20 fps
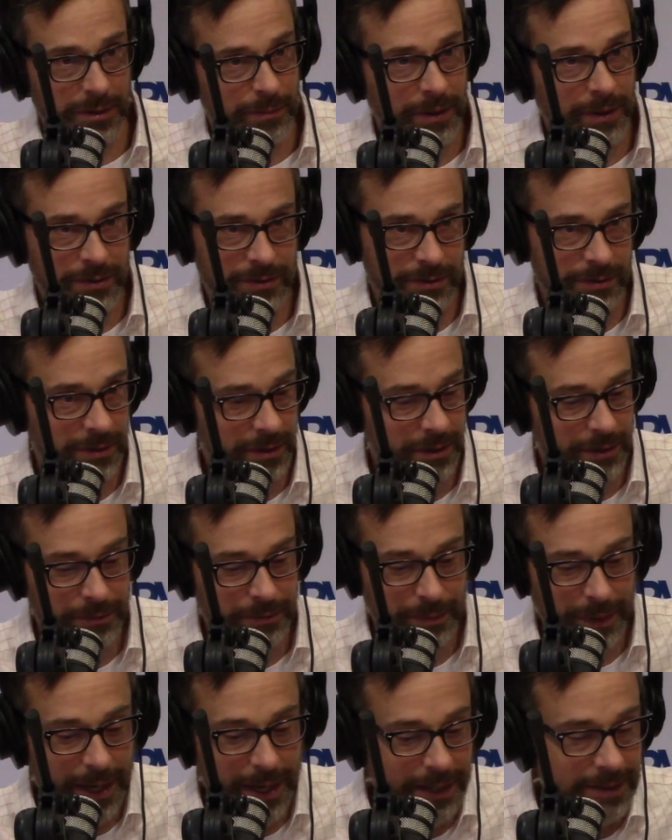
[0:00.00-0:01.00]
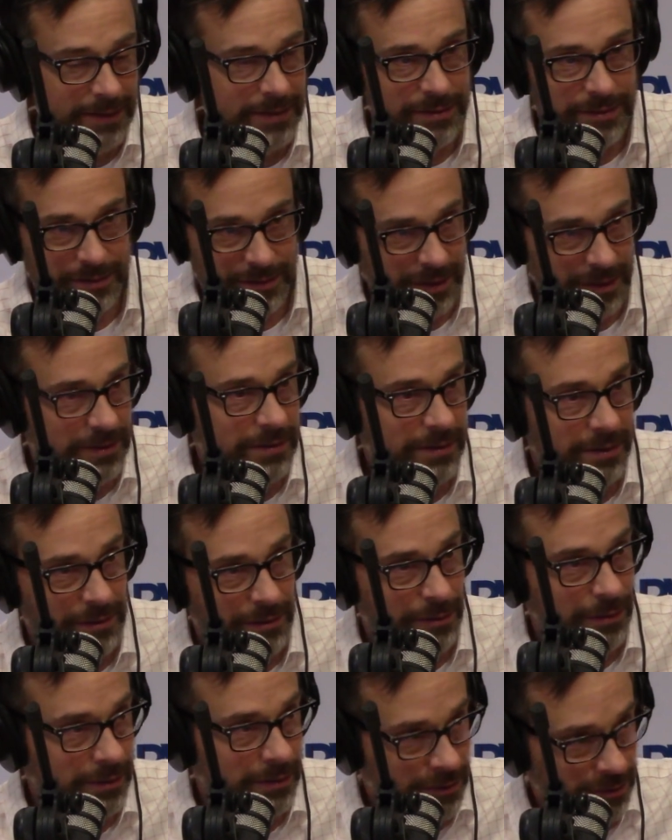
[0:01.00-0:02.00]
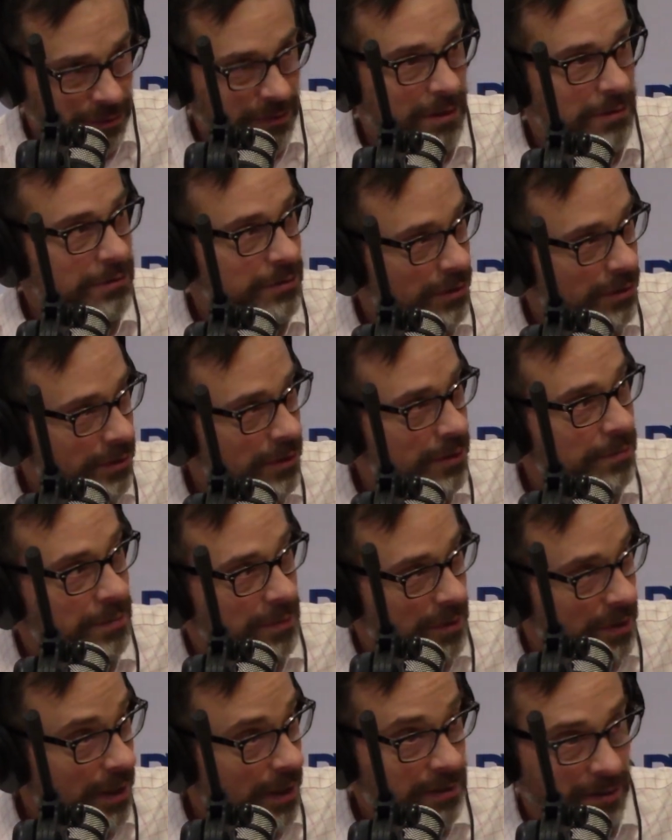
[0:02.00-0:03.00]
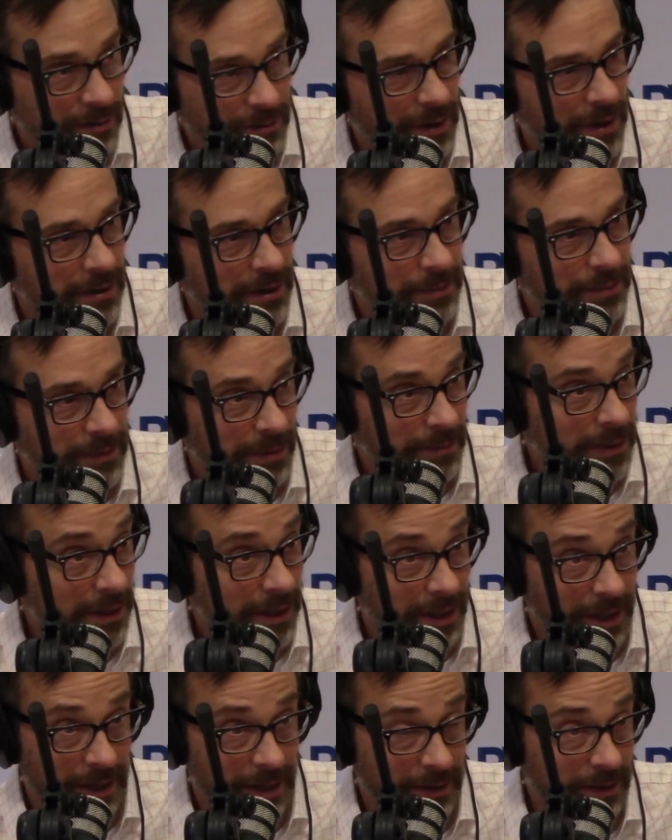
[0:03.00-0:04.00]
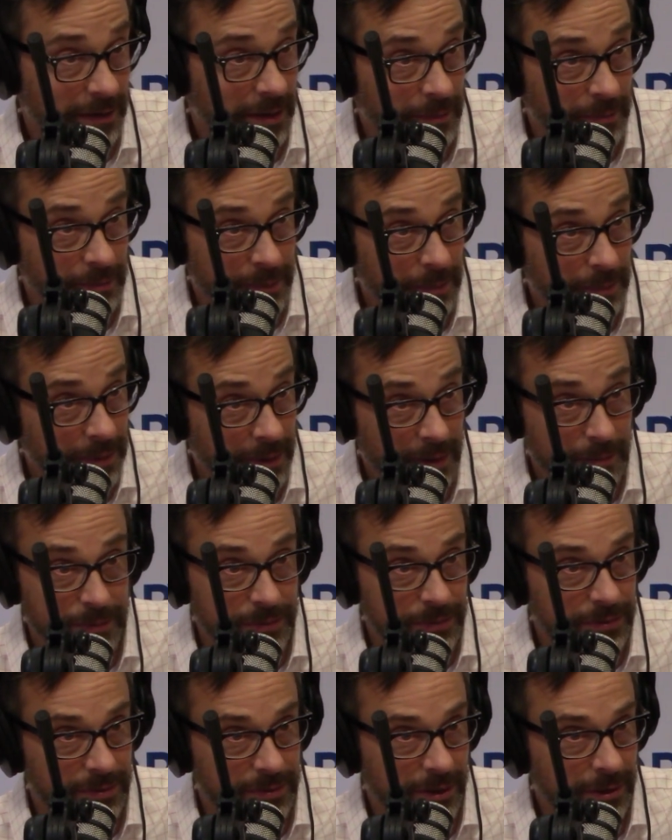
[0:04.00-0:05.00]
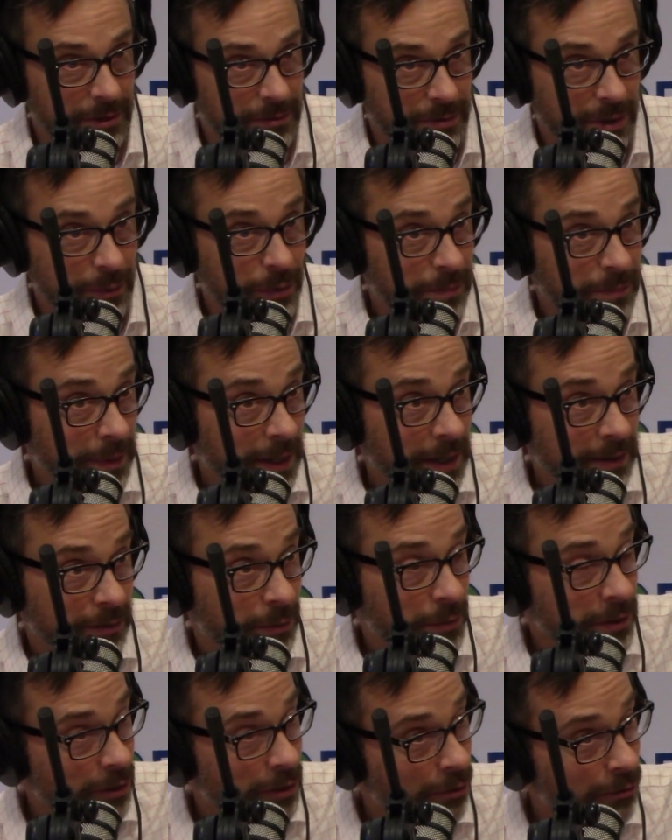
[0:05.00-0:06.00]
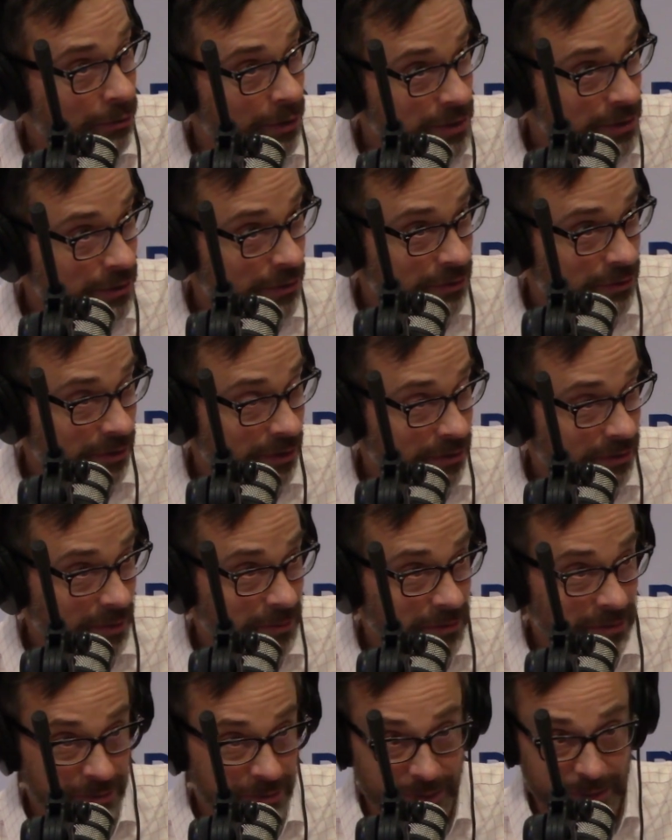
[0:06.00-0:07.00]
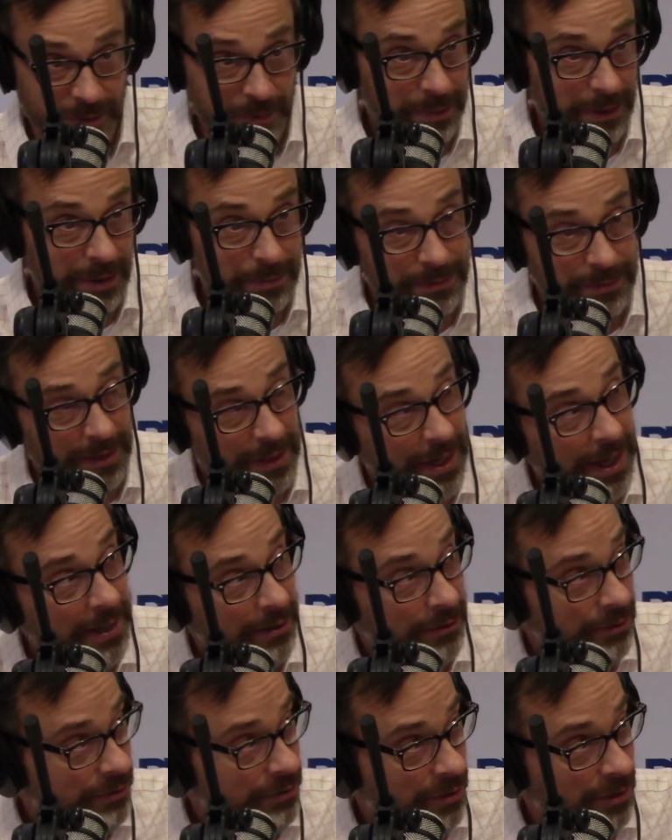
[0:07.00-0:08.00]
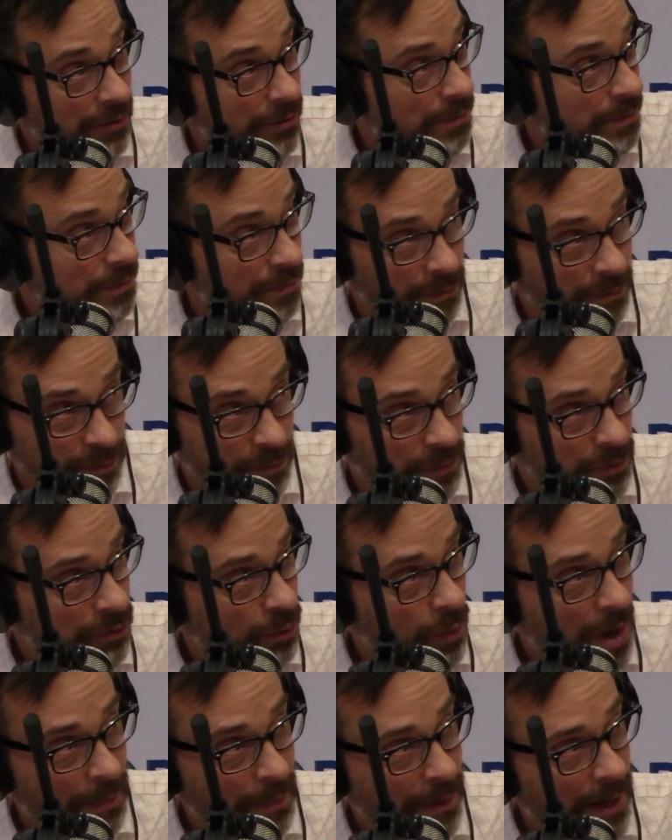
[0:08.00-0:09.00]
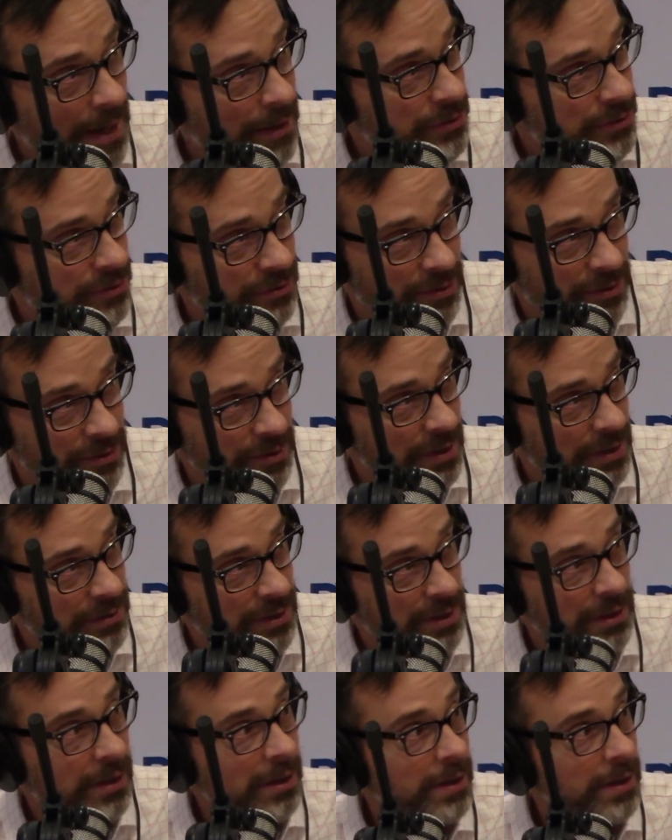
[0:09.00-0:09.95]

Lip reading: you mentioned, back in the 60s when this stuff started to get developed, I mean, the pumps, if I went back to one of your original systems with a pump today, it'll still swap out just as easy?